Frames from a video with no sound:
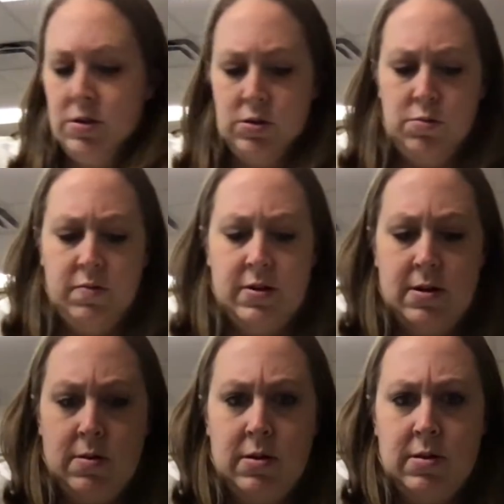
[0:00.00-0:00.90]
So we've
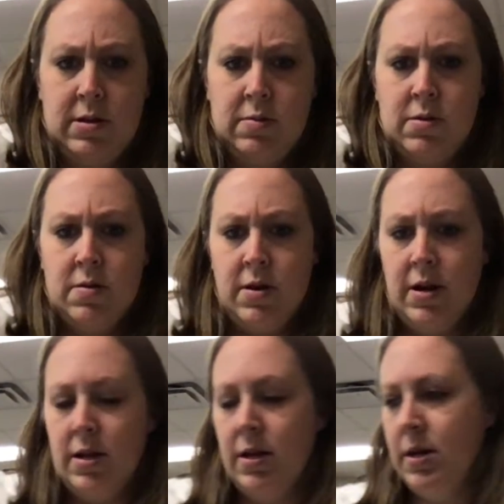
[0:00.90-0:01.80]
got this one right
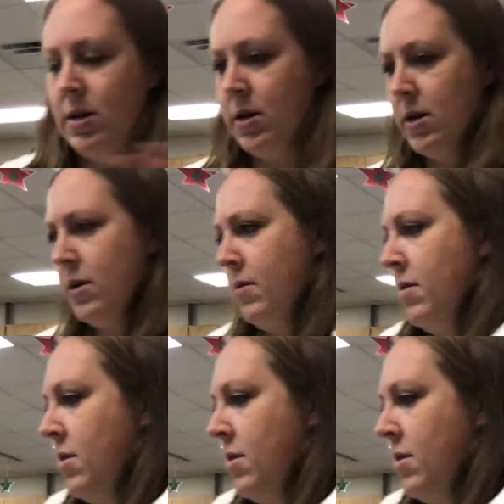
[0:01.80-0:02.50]
here.